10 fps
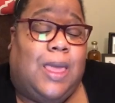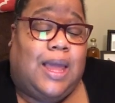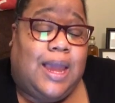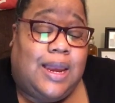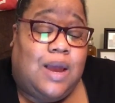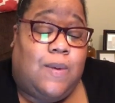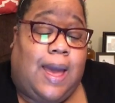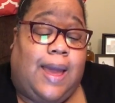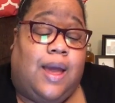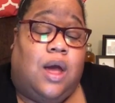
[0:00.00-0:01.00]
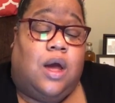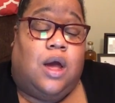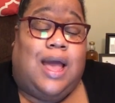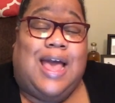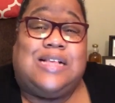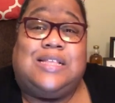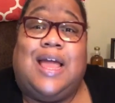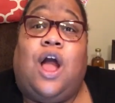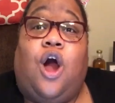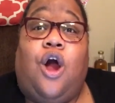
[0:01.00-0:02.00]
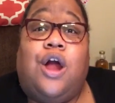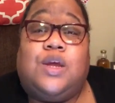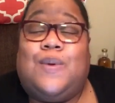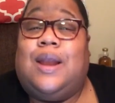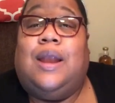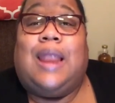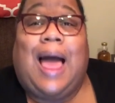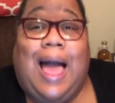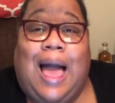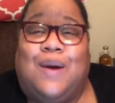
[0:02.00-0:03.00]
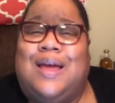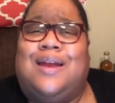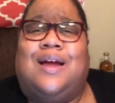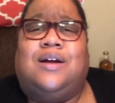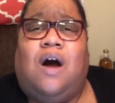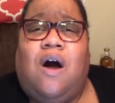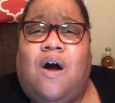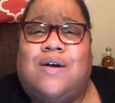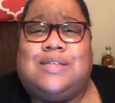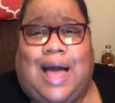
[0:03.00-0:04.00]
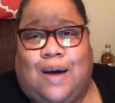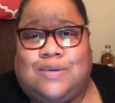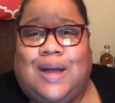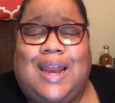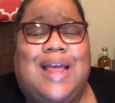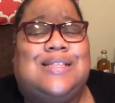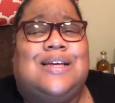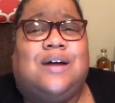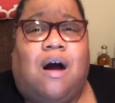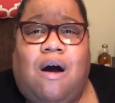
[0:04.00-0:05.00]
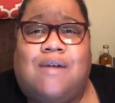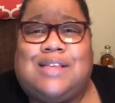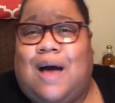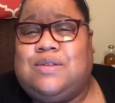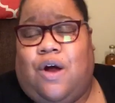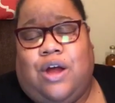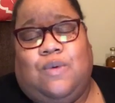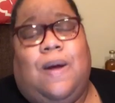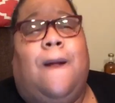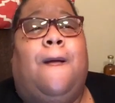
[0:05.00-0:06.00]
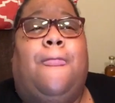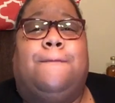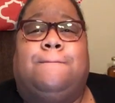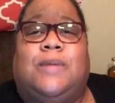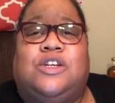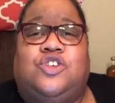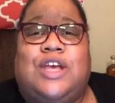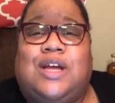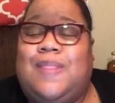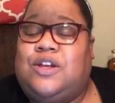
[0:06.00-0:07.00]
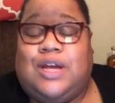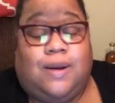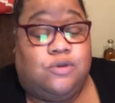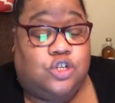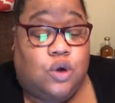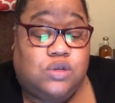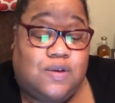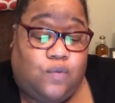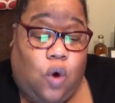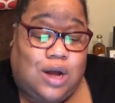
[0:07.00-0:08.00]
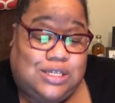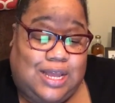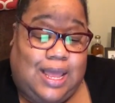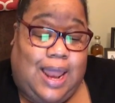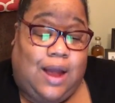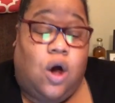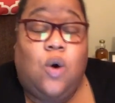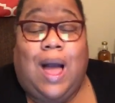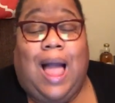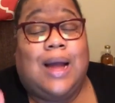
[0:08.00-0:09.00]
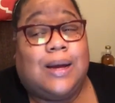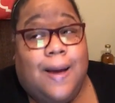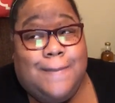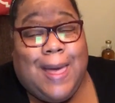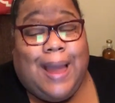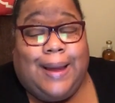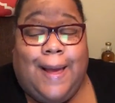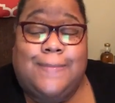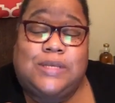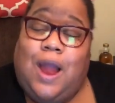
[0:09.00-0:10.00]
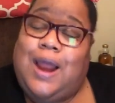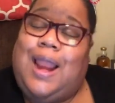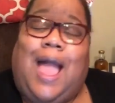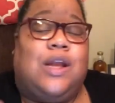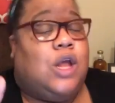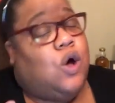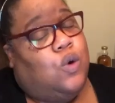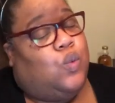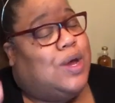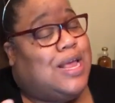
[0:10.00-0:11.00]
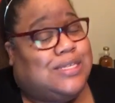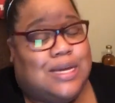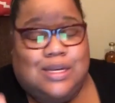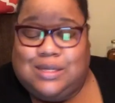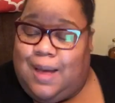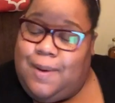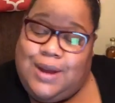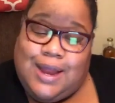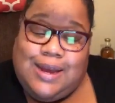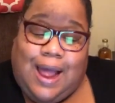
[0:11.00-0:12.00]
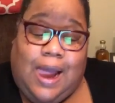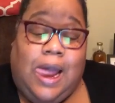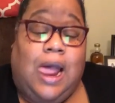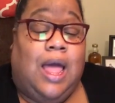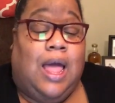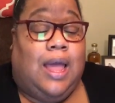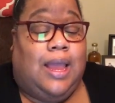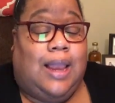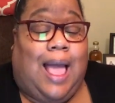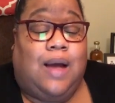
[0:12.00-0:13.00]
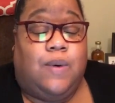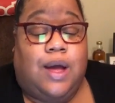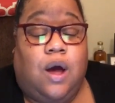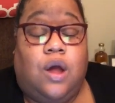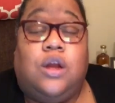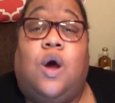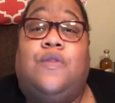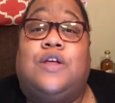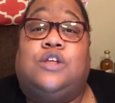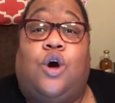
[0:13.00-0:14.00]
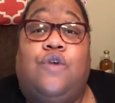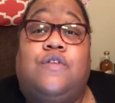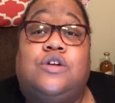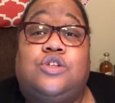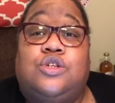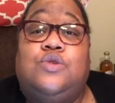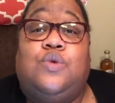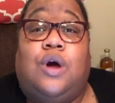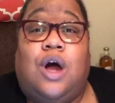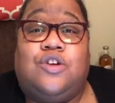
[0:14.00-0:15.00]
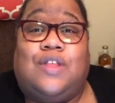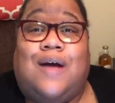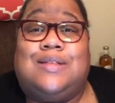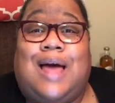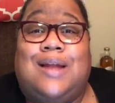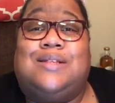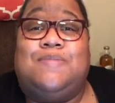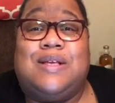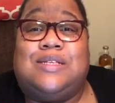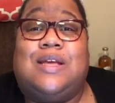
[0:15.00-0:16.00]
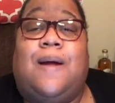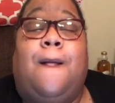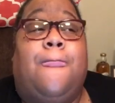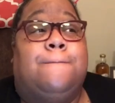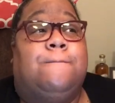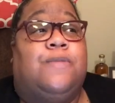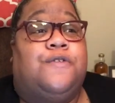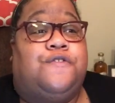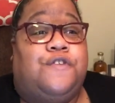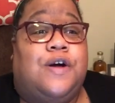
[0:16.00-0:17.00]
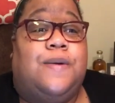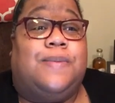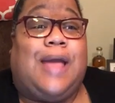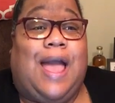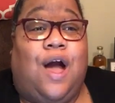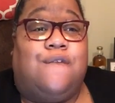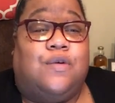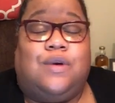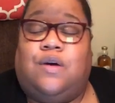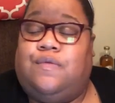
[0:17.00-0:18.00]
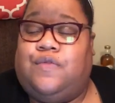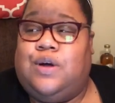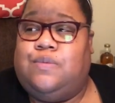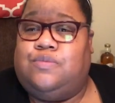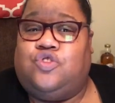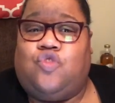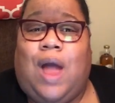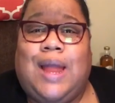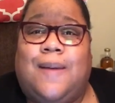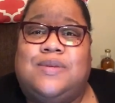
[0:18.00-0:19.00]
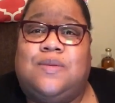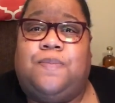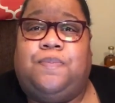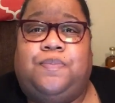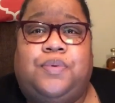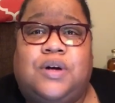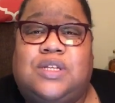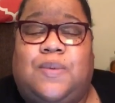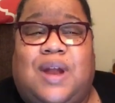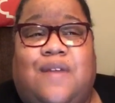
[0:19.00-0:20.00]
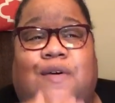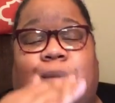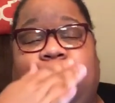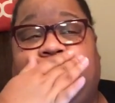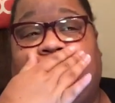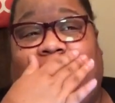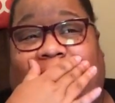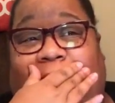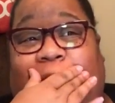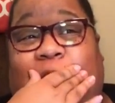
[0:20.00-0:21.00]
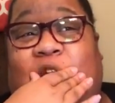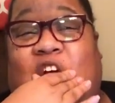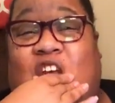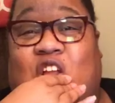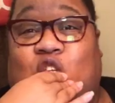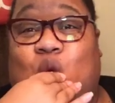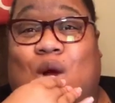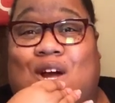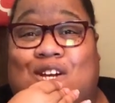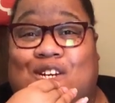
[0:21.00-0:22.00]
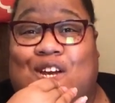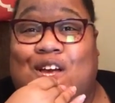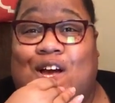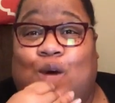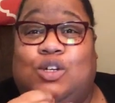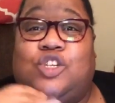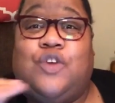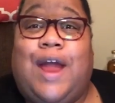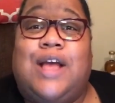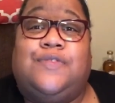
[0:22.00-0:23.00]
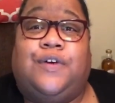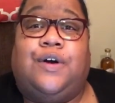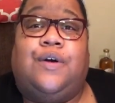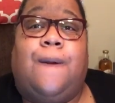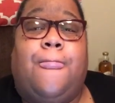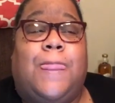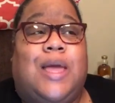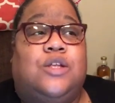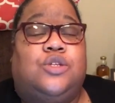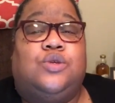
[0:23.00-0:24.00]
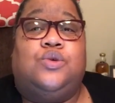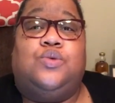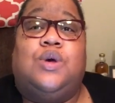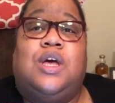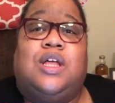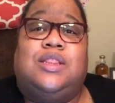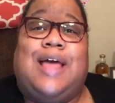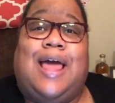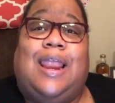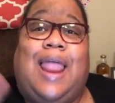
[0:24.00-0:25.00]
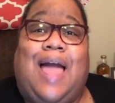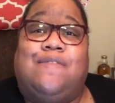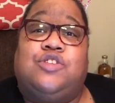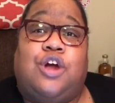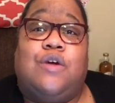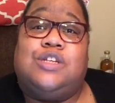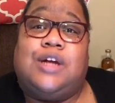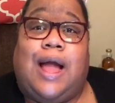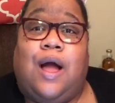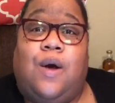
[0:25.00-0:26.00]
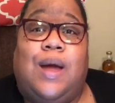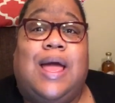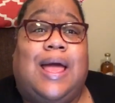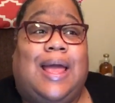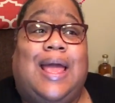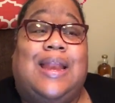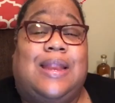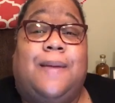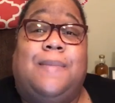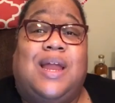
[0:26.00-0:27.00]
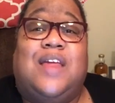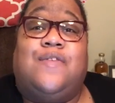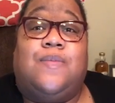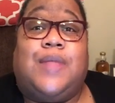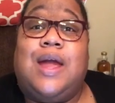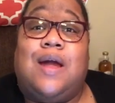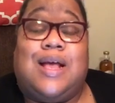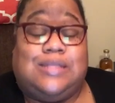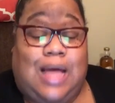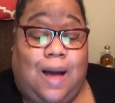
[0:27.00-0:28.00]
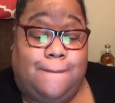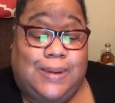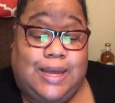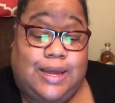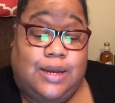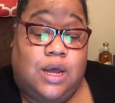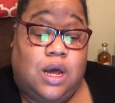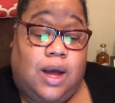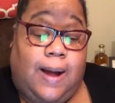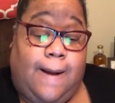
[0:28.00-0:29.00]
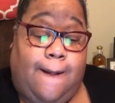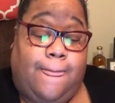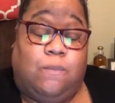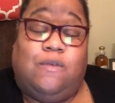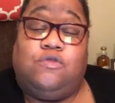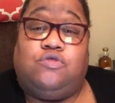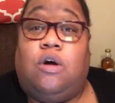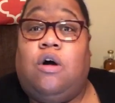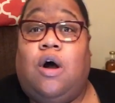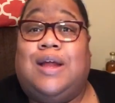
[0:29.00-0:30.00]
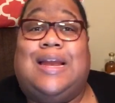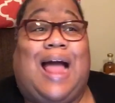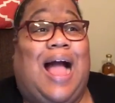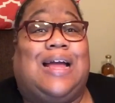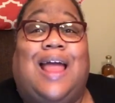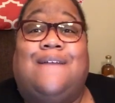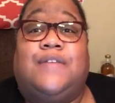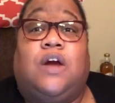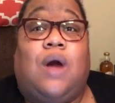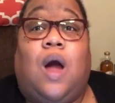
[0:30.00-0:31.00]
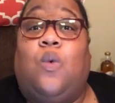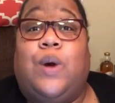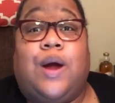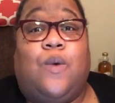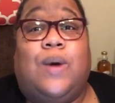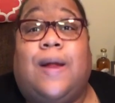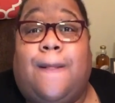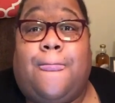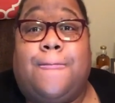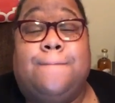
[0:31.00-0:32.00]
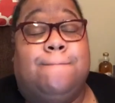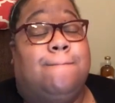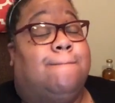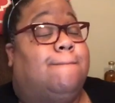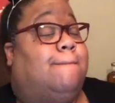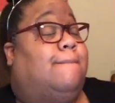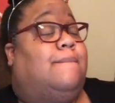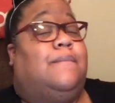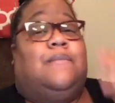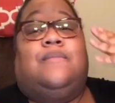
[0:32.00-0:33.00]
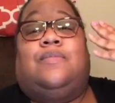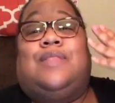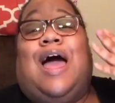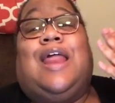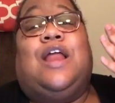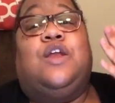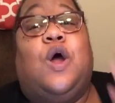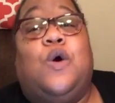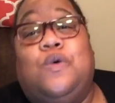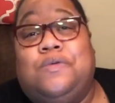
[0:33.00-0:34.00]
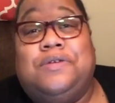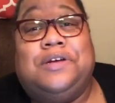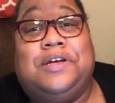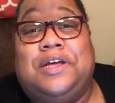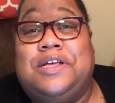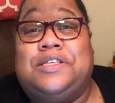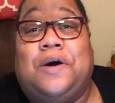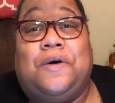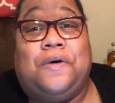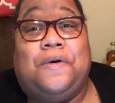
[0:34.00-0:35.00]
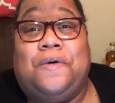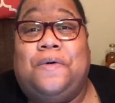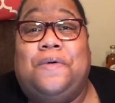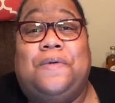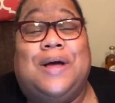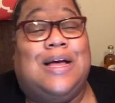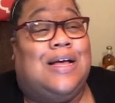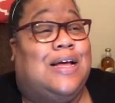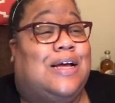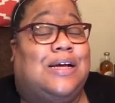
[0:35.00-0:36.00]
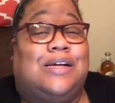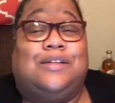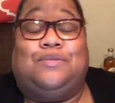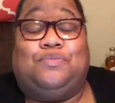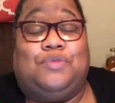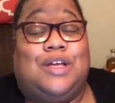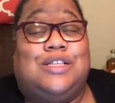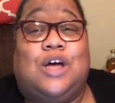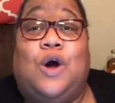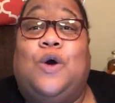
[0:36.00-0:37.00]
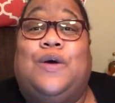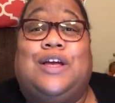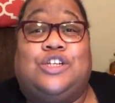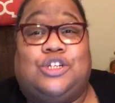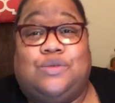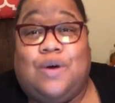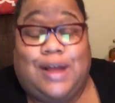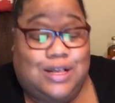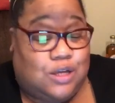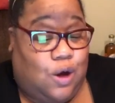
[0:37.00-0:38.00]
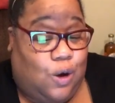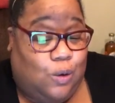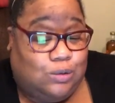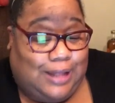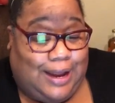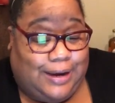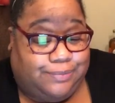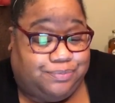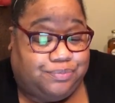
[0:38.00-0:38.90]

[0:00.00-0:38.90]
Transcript: Anyway, as they arguing loud in the God's house. Okay, they is in God's house arguing. Jacob, not Jacob, Joseph walks in like, oh, I can come back. I'm sorry. They're like, no, what is it? Just come on in now. He like, well, you know, there's over $200,000 missing from Calvert, no, from Triumph's books or whatever. And the 200 was transferred into that life church account and that money from there has now been um, withdrawn, and I can't figure out where it went. Now they know it's a whole, it's a whole issue. Okay, it's a whole thing.